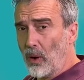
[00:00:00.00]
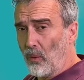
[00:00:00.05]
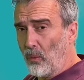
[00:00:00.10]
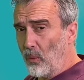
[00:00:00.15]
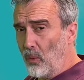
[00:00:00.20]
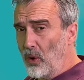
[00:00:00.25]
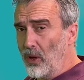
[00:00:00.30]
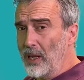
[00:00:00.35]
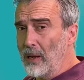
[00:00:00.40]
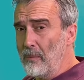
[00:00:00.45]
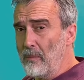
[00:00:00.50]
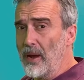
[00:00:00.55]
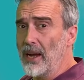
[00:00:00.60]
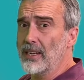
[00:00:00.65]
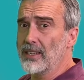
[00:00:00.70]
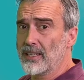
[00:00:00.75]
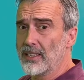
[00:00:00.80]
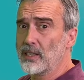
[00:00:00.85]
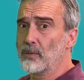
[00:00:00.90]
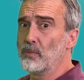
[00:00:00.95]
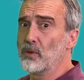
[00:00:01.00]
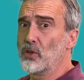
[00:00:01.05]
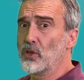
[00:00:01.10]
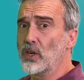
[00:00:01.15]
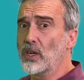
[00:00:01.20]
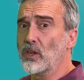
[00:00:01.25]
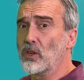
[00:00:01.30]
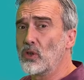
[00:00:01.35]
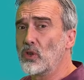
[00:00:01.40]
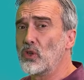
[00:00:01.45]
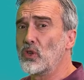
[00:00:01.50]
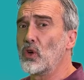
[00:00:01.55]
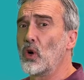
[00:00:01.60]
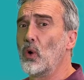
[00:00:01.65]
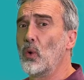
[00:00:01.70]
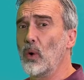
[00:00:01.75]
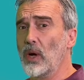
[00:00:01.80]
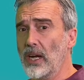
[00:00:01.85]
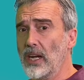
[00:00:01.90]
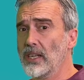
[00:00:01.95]
really makes this machine
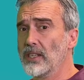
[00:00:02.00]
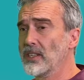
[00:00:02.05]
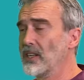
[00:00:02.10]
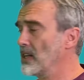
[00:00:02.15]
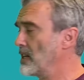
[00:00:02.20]
so easy to